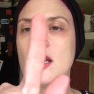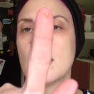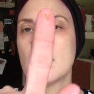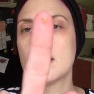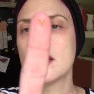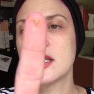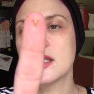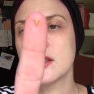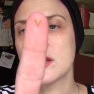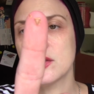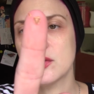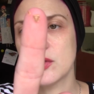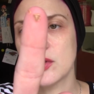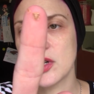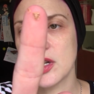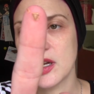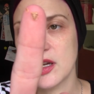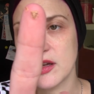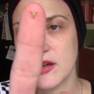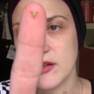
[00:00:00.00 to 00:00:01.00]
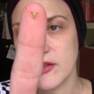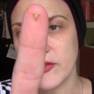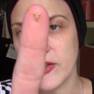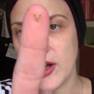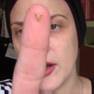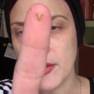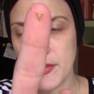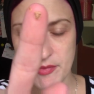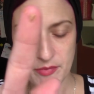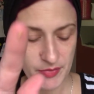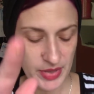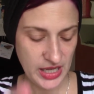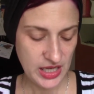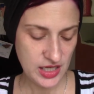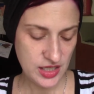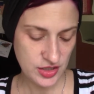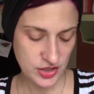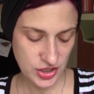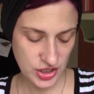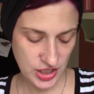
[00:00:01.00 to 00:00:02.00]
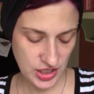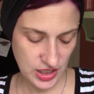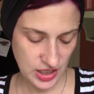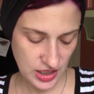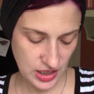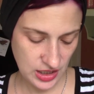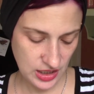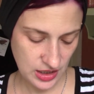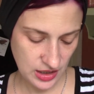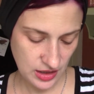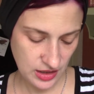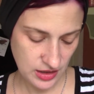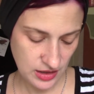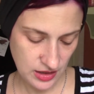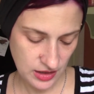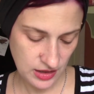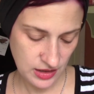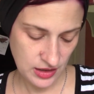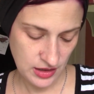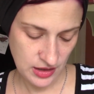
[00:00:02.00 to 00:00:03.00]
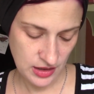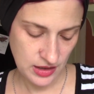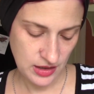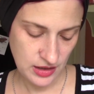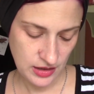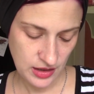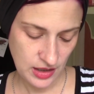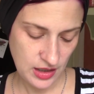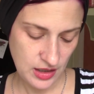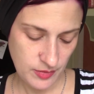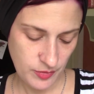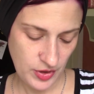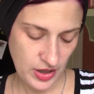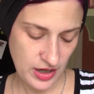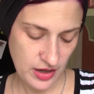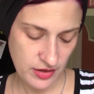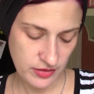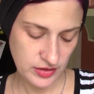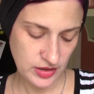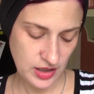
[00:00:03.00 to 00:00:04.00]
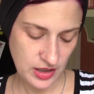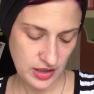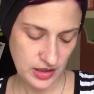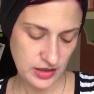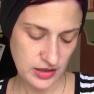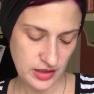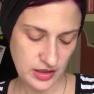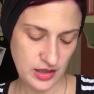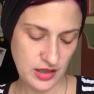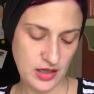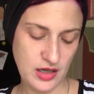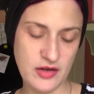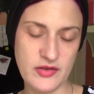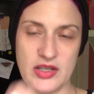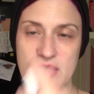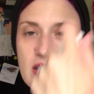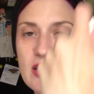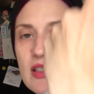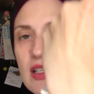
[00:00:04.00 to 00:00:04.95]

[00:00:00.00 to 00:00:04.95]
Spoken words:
this sort of beigey kind of brown color. This is